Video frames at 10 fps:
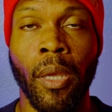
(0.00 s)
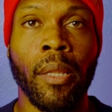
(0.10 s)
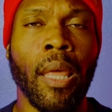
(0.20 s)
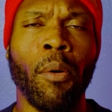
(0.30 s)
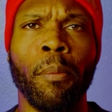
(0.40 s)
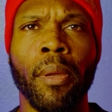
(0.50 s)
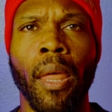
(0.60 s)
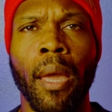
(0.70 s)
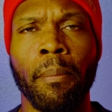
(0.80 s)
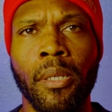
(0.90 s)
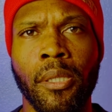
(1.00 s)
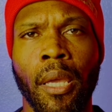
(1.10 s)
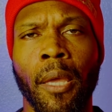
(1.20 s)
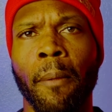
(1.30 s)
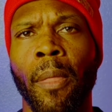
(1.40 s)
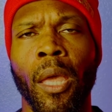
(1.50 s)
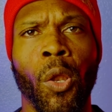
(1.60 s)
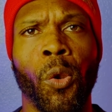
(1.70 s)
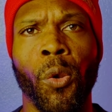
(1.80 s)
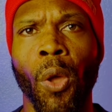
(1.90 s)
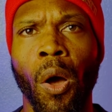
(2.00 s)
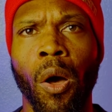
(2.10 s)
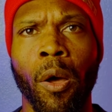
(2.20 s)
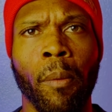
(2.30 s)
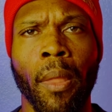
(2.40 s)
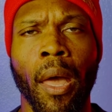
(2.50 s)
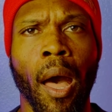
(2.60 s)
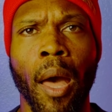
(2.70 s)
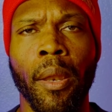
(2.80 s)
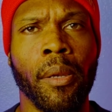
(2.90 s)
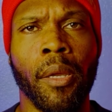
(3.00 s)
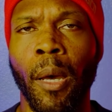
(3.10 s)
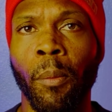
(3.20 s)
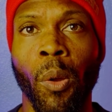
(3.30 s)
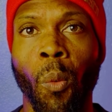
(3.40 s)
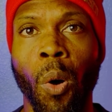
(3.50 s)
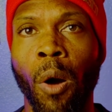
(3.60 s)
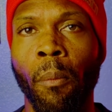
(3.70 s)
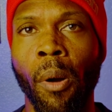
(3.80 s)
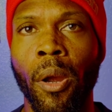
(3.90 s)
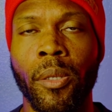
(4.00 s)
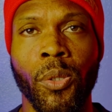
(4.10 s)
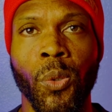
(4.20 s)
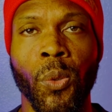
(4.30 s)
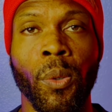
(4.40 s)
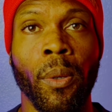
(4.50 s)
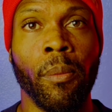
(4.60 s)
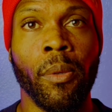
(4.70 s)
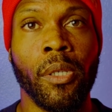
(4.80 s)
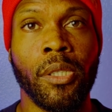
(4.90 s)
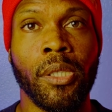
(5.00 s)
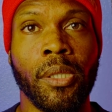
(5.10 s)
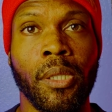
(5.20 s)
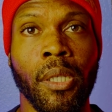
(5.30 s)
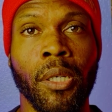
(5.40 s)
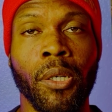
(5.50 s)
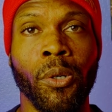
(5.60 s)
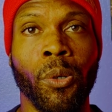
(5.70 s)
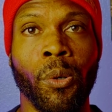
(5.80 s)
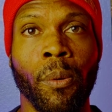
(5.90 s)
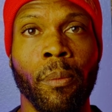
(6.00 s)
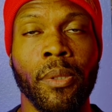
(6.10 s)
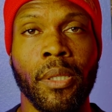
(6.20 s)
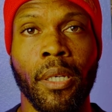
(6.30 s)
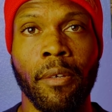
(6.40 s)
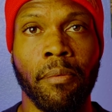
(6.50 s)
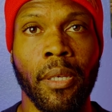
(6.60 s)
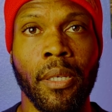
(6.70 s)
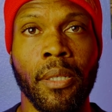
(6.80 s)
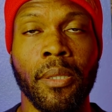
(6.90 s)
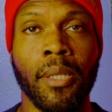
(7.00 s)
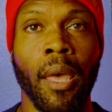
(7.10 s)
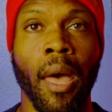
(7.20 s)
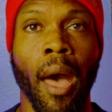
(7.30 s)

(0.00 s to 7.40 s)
That would be like me saying, nah, I didn't come to Walmart to steal TVs.